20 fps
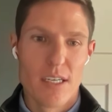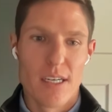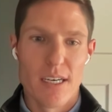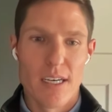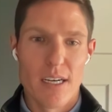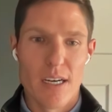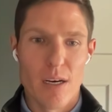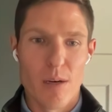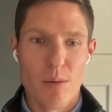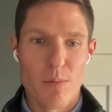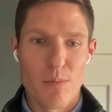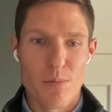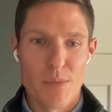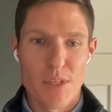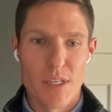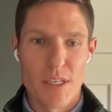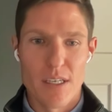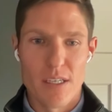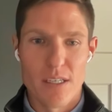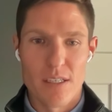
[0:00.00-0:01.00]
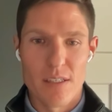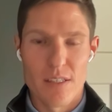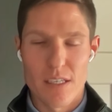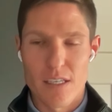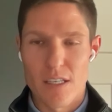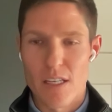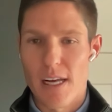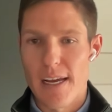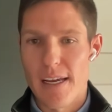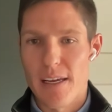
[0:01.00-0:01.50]
the
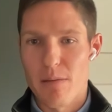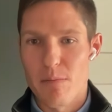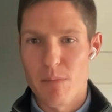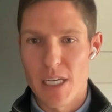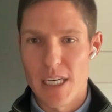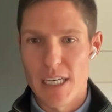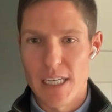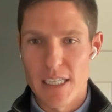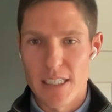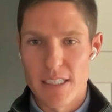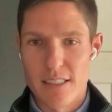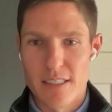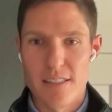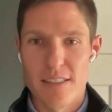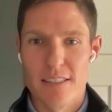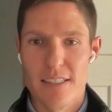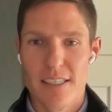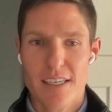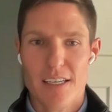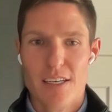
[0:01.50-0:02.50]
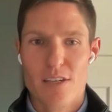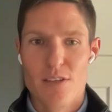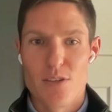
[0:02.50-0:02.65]
client meetings.